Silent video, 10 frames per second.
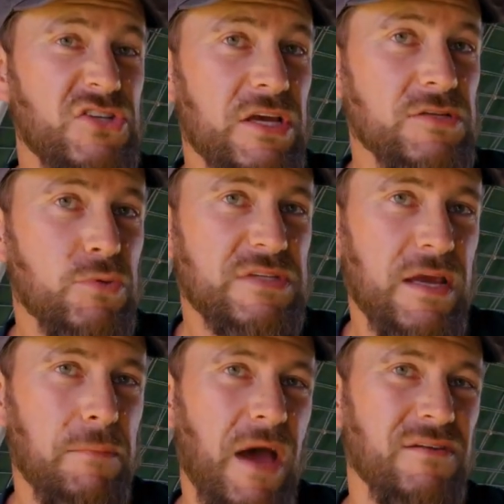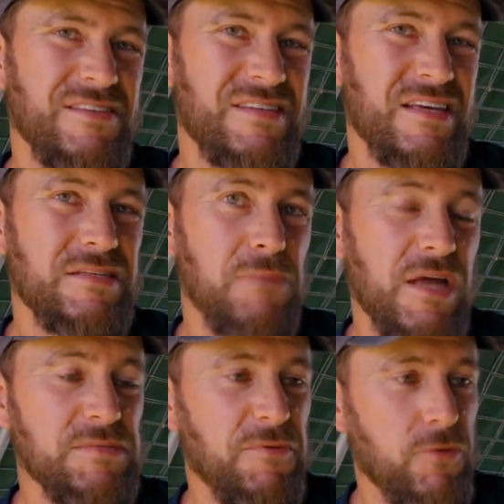chickens will take about 6
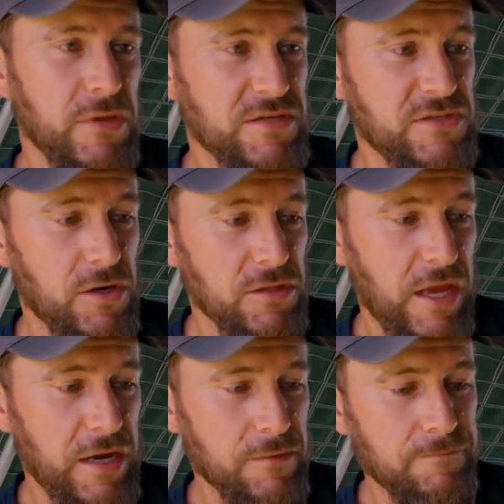months before they start laying.